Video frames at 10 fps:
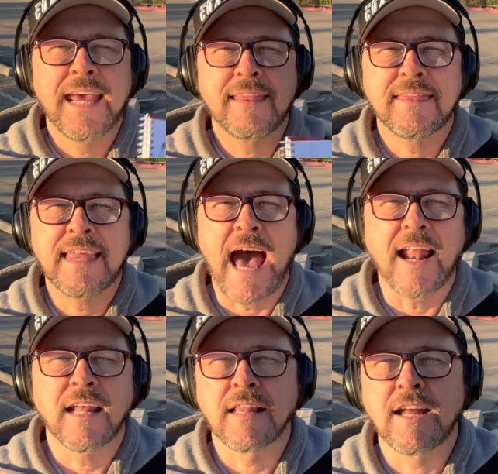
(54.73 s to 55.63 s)
Hit
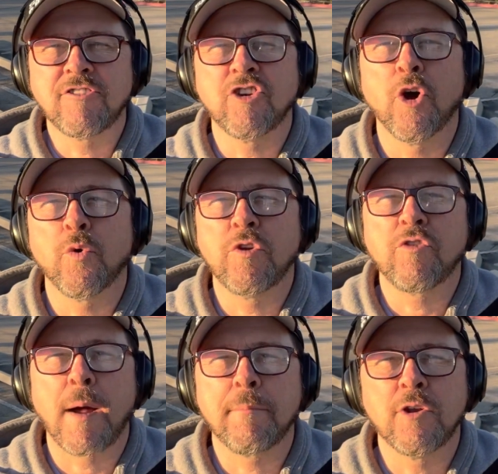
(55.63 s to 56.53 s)
that. It'll let you know when we
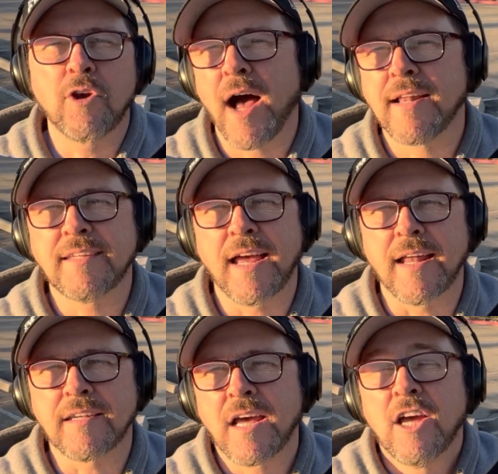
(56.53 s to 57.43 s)
drop new content.